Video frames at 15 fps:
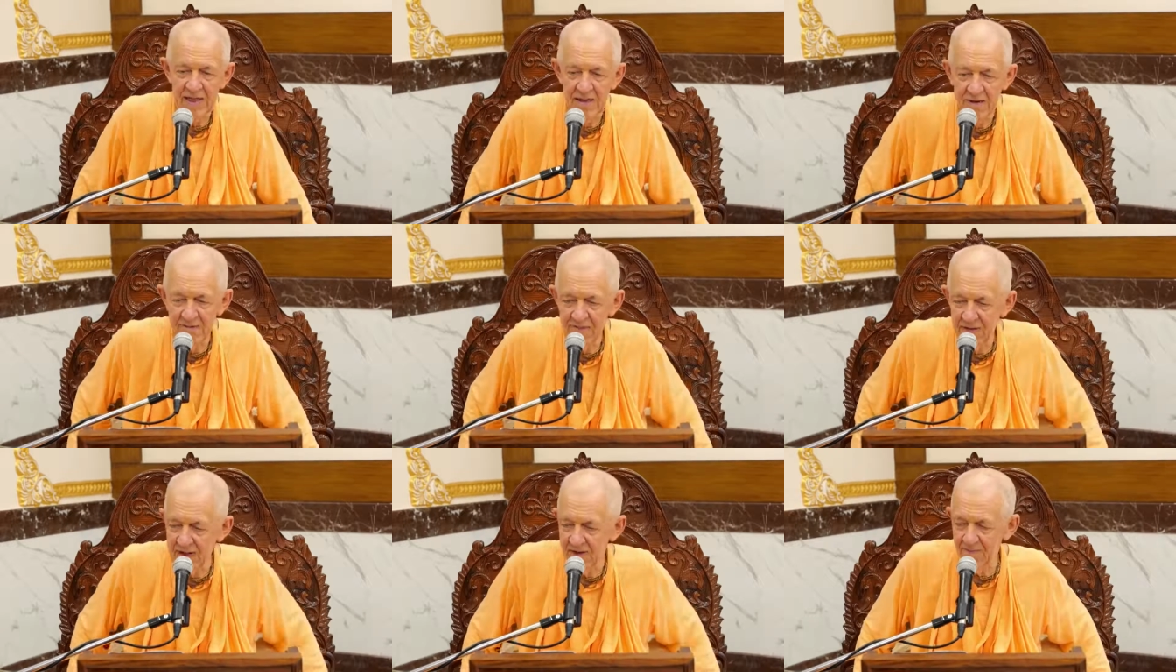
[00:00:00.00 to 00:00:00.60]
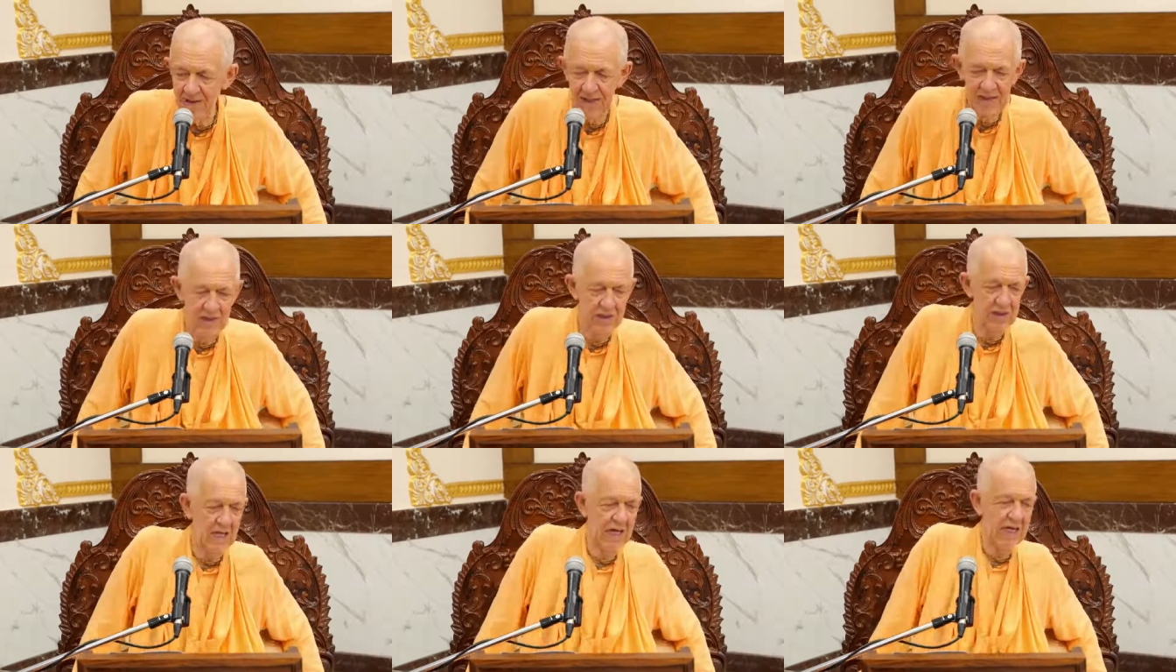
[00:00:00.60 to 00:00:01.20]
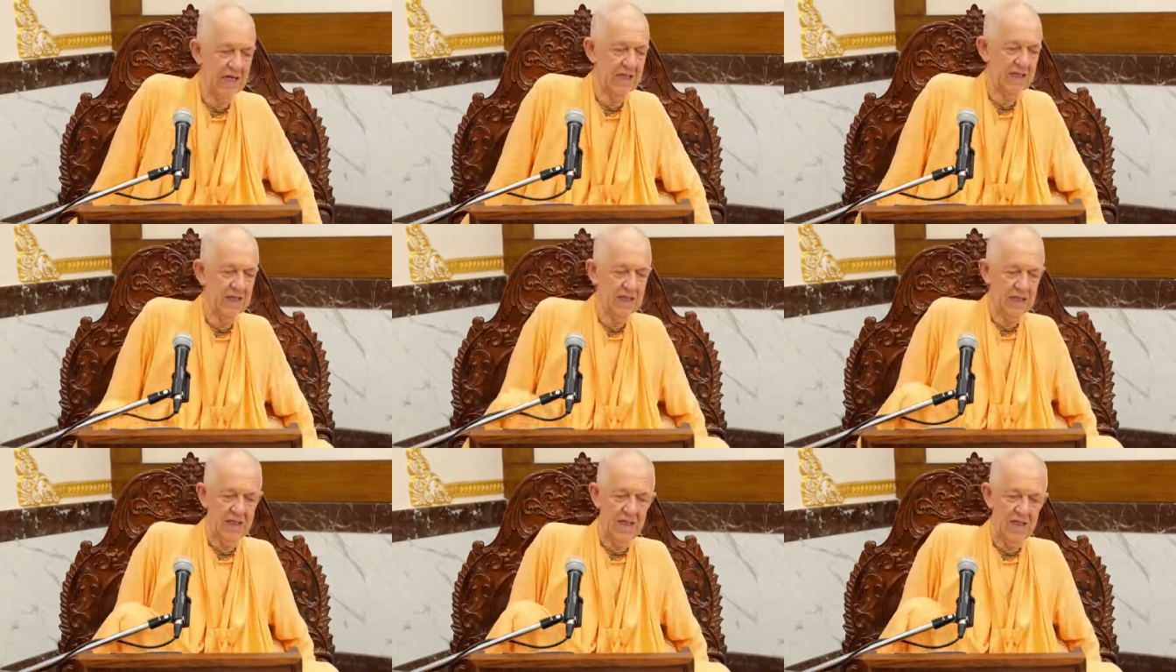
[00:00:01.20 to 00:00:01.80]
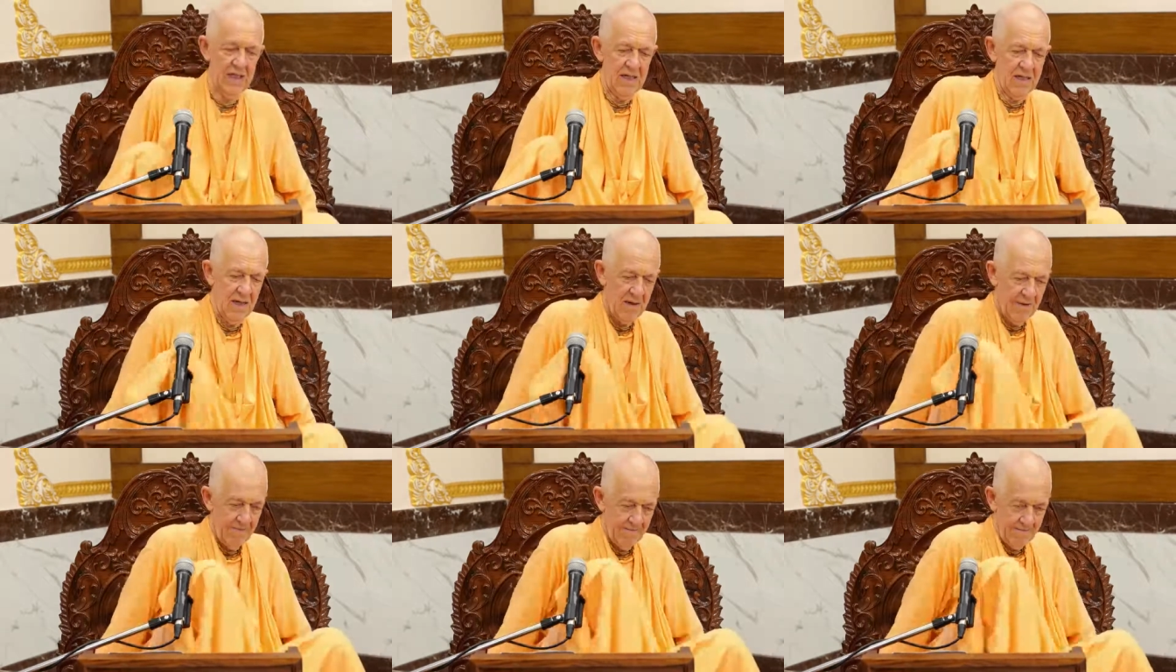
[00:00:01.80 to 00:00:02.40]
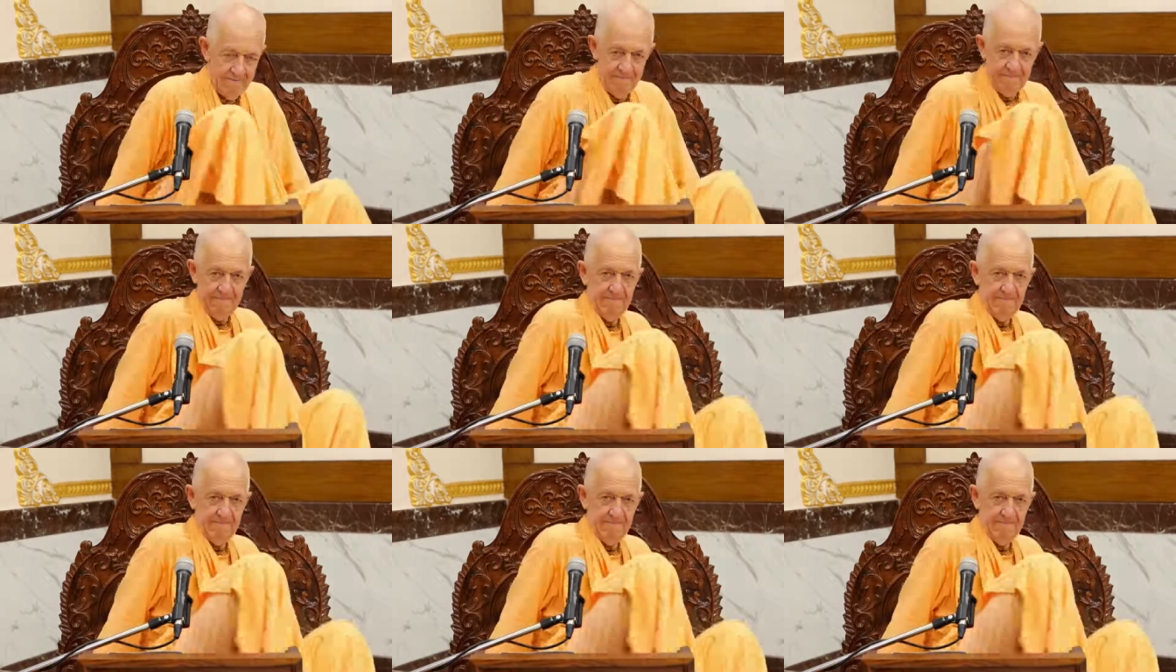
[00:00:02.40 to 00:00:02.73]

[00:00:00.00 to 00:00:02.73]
Thank you very much. Hare Krishna.